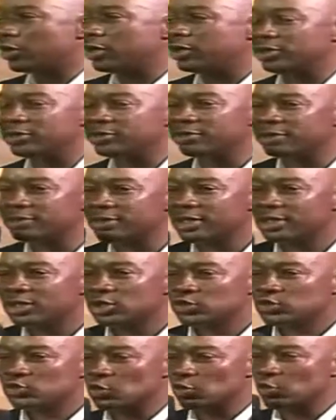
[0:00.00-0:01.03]
him.
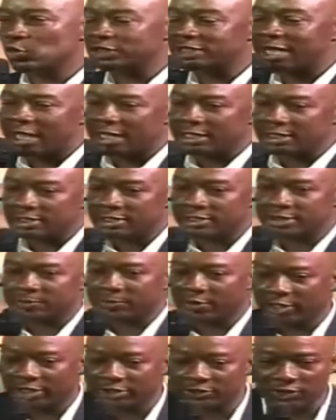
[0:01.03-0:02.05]
So which I did.
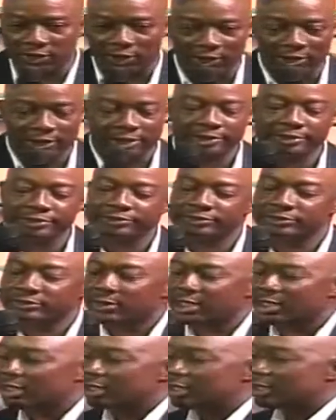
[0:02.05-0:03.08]
Praise God.
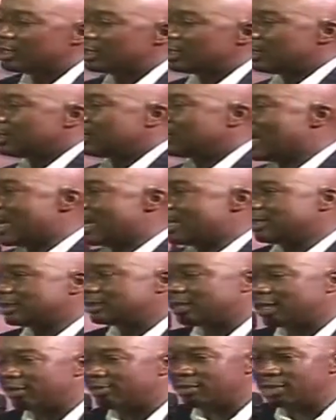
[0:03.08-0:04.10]
Hallelujah. That the
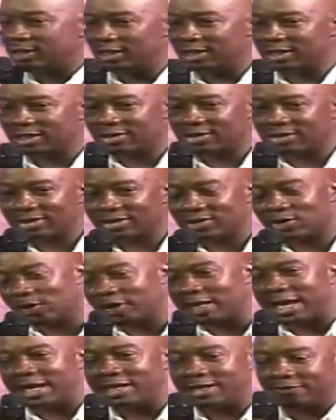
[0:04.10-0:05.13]
same day, though
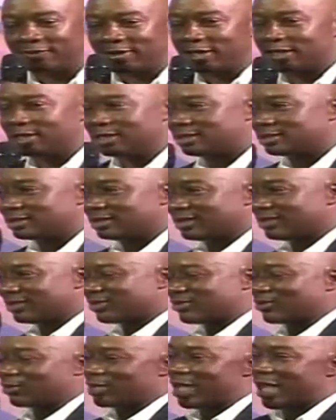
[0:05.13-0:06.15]
they are in the village,
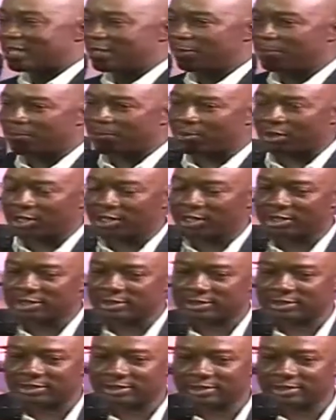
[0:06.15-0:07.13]
so daddy prayed